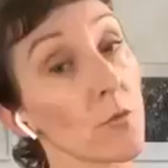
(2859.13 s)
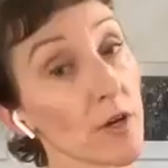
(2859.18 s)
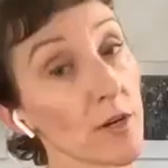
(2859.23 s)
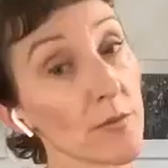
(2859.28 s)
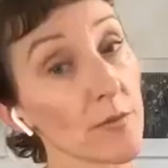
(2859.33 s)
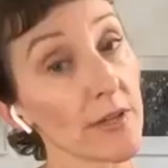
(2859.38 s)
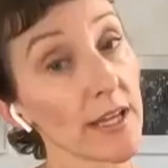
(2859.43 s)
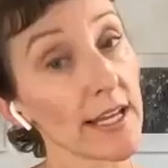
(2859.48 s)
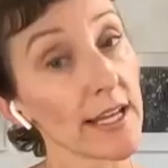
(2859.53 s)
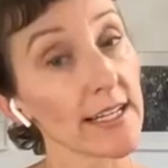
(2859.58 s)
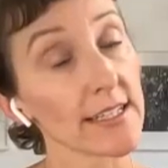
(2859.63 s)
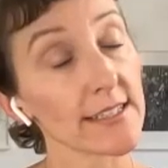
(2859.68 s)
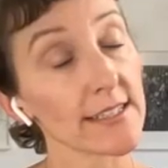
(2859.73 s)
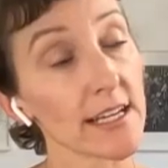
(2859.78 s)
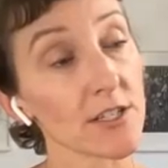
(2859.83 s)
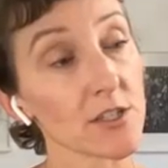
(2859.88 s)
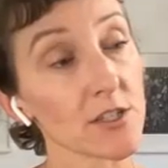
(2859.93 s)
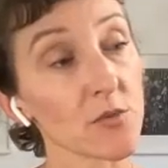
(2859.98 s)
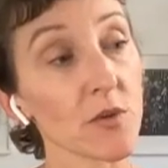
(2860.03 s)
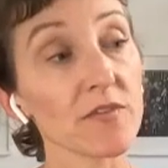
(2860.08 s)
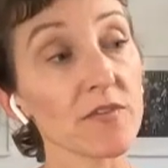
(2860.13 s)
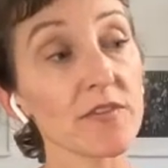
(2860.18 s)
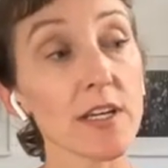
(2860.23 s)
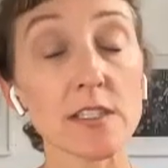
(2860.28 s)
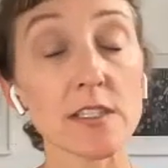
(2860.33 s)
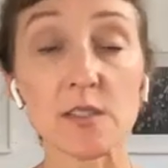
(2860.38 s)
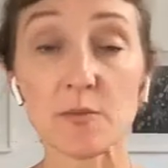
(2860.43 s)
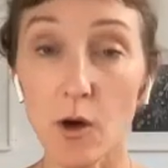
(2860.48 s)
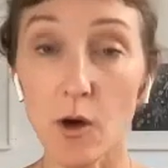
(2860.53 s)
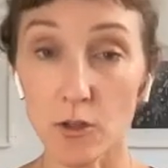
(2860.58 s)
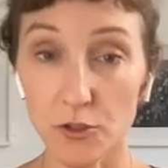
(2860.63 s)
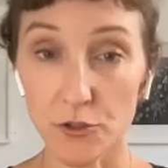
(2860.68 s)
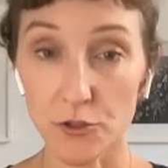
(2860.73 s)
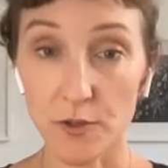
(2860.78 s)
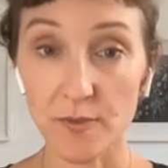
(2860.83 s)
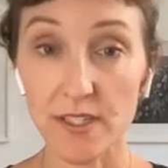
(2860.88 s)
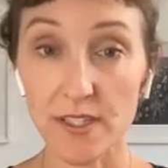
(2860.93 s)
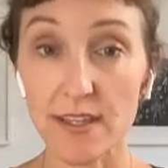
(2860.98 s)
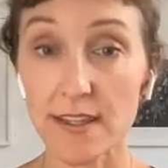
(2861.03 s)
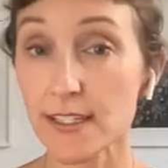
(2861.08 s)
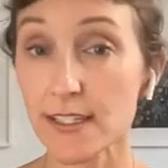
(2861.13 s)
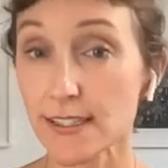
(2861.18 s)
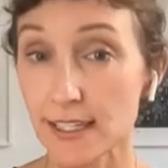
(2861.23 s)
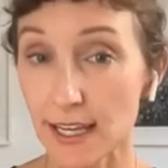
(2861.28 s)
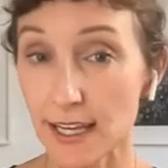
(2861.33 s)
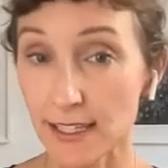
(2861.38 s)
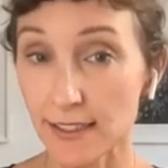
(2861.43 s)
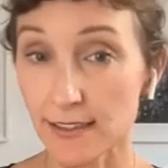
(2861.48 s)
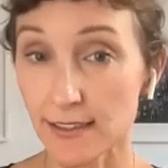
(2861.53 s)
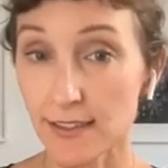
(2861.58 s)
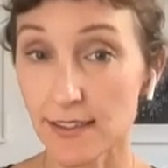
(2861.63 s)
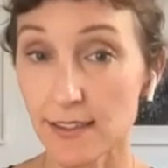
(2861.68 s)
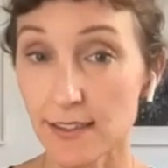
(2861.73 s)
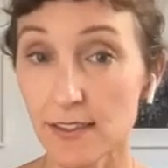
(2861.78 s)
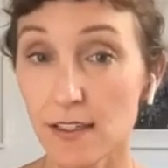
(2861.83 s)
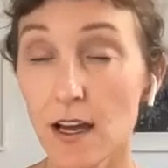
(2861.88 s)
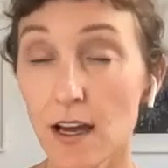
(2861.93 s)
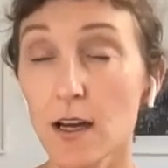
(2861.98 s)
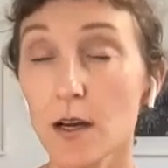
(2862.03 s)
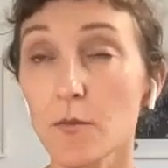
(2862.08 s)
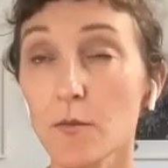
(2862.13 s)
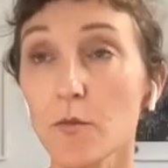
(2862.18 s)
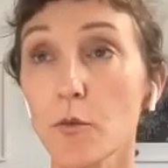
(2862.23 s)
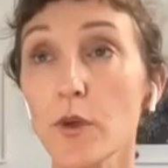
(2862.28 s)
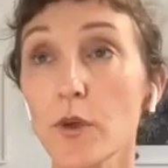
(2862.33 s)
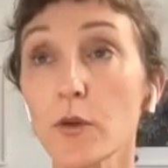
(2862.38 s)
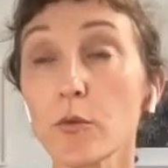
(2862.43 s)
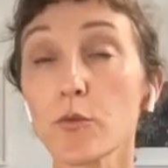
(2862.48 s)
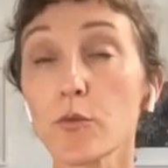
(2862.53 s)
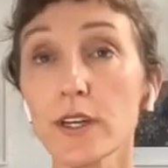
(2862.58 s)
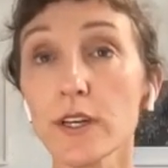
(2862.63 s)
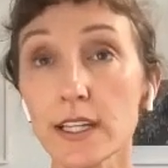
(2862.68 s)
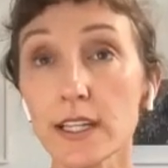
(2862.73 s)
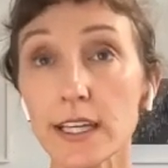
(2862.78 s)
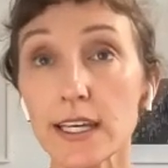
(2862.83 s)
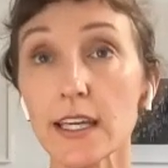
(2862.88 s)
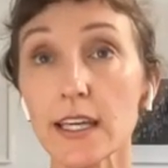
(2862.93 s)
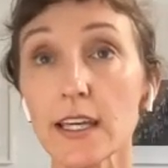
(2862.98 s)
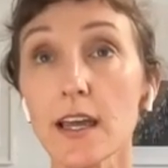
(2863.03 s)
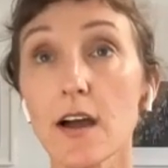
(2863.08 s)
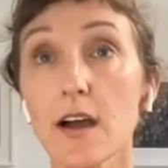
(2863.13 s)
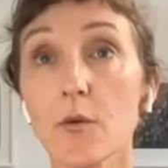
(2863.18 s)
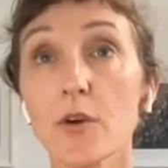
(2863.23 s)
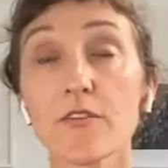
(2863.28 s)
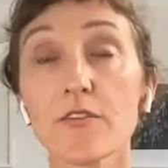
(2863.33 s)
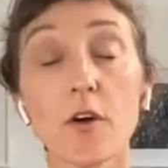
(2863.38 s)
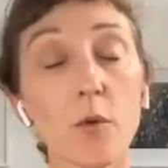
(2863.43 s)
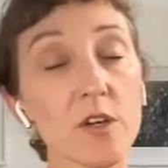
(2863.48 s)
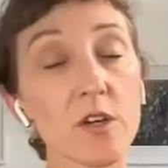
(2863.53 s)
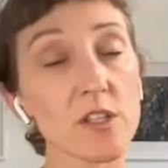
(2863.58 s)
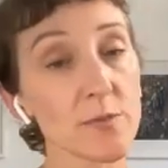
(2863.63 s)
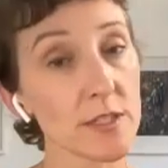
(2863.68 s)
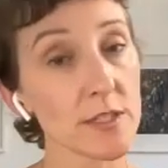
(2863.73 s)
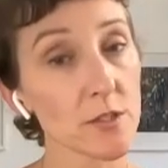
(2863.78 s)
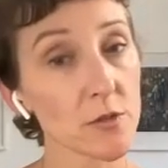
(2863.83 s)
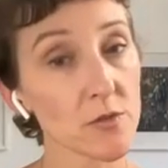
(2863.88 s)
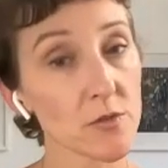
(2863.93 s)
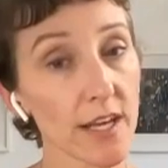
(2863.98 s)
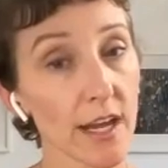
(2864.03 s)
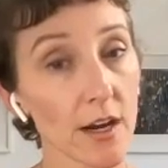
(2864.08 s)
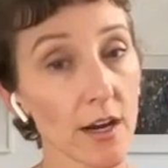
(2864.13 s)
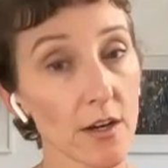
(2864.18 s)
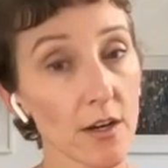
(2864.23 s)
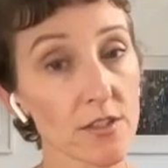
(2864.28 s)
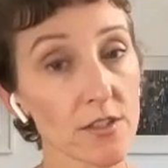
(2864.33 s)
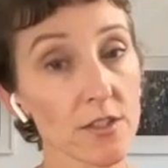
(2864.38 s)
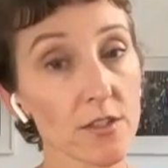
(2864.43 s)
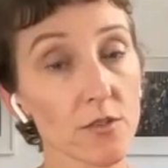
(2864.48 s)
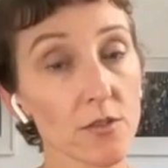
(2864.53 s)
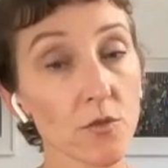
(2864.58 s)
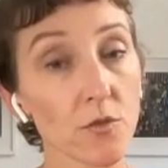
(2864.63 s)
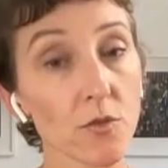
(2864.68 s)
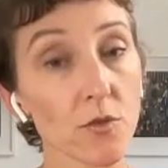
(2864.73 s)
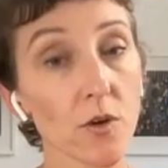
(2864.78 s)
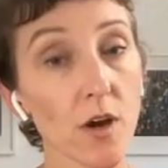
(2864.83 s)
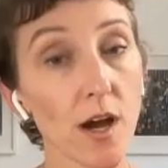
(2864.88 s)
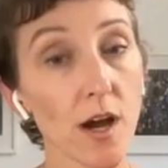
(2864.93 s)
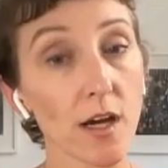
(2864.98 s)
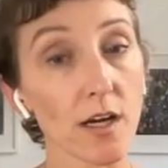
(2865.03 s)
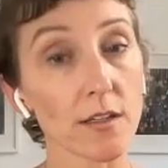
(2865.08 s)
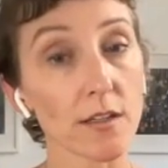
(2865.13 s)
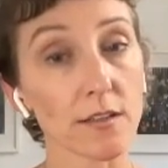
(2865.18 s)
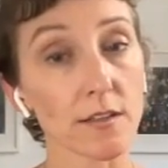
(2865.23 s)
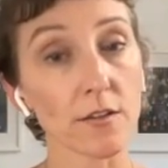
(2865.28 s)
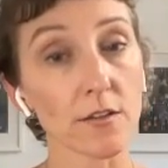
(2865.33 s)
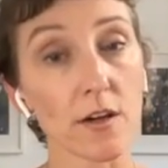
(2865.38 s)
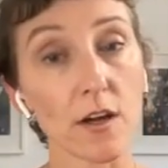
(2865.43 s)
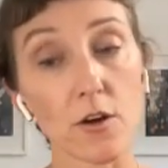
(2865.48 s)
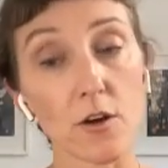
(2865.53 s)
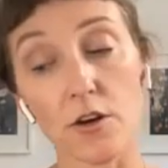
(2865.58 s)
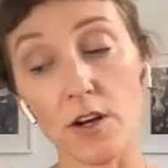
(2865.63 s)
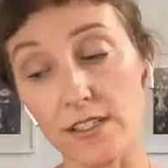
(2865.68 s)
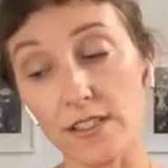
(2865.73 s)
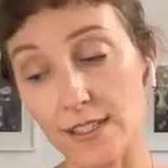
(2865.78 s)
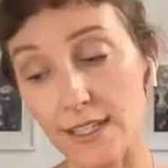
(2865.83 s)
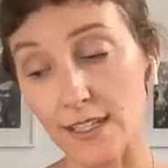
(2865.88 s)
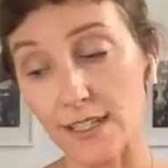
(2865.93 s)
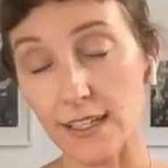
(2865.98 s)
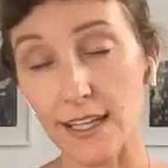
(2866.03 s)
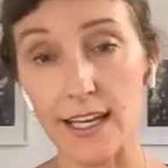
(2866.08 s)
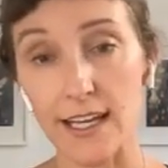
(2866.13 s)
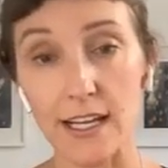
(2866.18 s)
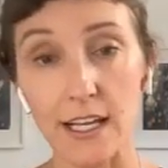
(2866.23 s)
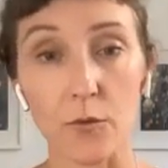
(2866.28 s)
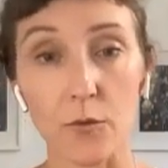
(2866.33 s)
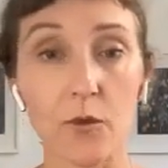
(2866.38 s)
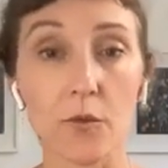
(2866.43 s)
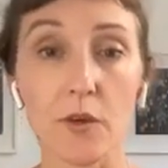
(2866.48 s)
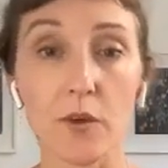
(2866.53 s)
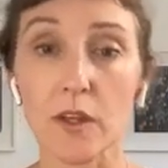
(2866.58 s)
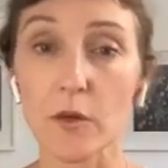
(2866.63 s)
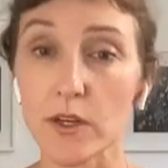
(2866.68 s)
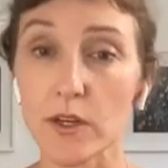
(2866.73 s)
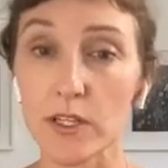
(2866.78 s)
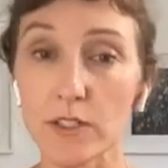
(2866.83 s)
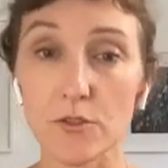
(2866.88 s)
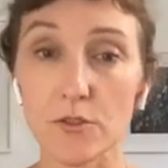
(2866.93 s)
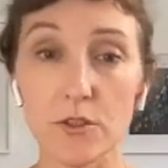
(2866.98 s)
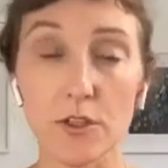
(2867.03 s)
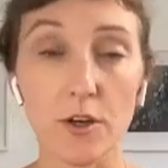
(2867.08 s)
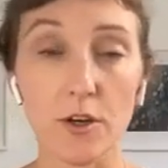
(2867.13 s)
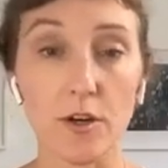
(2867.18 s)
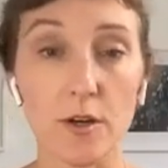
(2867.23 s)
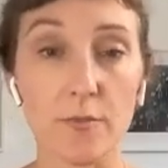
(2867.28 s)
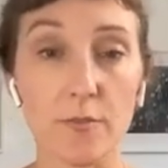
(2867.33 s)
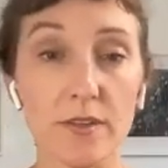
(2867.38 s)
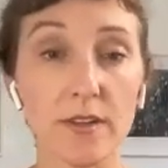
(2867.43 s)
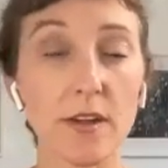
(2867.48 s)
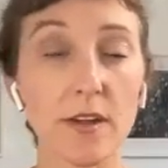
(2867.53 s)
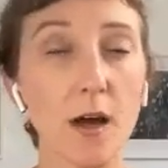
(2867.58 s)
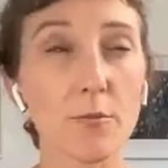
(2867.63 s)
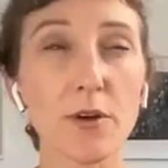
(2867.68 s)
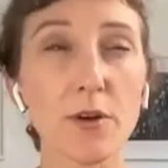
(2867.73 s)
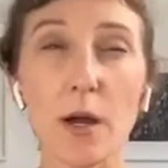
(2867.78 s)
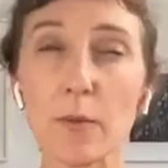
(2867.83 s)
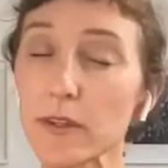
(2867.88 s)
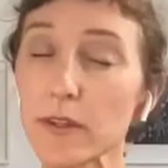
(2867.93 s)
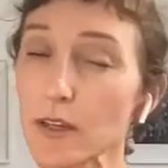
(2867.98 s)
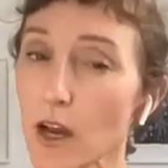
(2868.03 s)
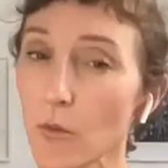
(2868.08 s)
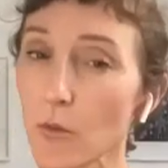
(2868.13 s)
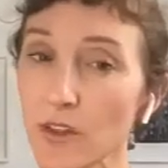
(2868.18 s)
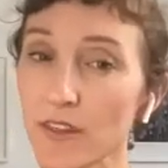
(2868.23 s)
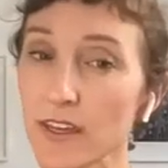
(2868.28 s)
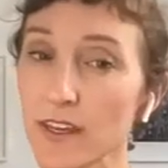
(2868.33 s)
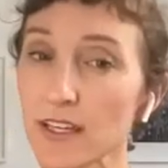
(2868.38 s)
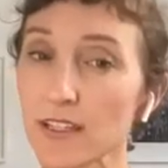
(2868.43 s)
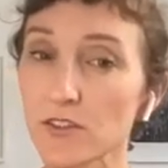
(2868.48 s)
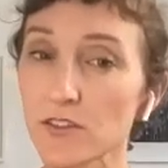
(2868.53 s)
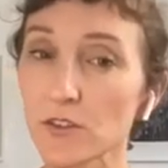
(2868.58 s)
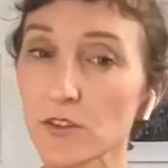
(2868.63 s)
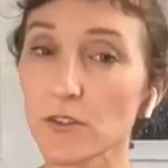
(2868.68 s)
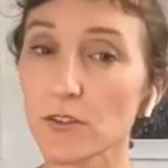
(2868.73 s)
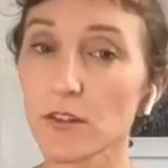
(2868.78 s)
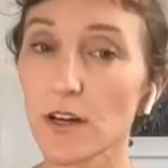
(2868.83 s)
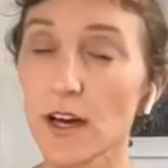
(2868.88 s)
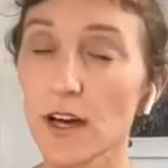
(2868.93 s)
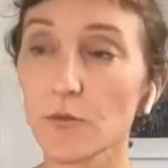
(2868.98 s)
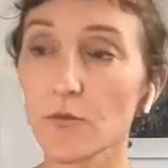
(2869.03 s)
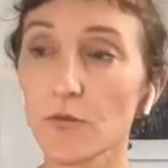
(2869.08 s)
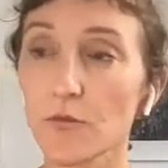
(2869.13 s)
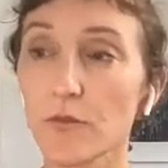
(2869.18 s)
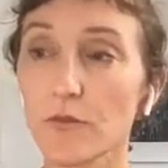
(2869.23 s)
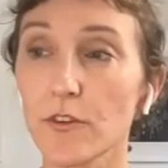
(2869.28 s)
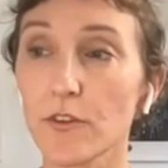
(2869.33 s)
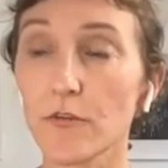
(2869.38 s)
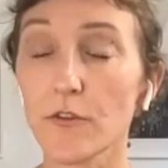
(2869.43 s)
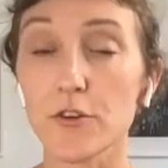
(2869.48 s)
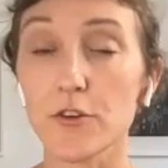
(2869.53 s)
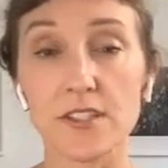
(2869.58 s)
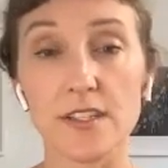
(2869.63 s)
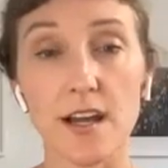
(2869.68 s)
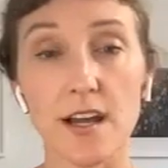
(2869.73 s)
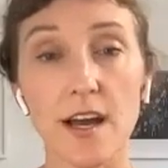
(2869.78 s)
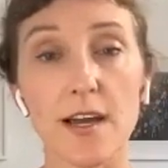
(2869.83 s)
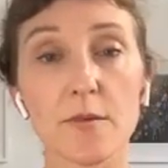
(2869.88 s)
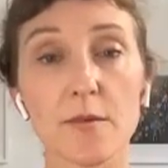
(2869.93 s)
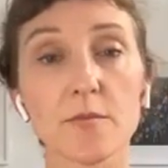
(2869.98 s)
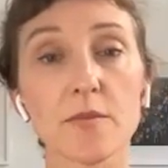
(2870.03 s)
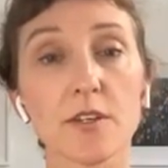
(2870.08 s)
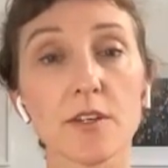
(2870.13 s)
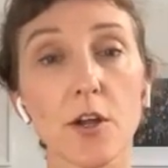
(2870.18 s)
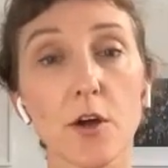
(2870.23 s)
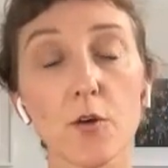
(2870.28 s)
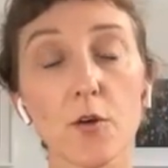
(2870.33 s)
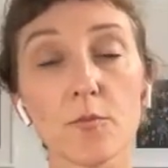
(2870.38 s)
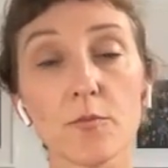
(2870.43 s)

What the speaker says: We're in planning stages. We've done small trips in the States. We've always been too scared to cross the Atlantic. We really want to do Europe. Probably not with Hazel the first time.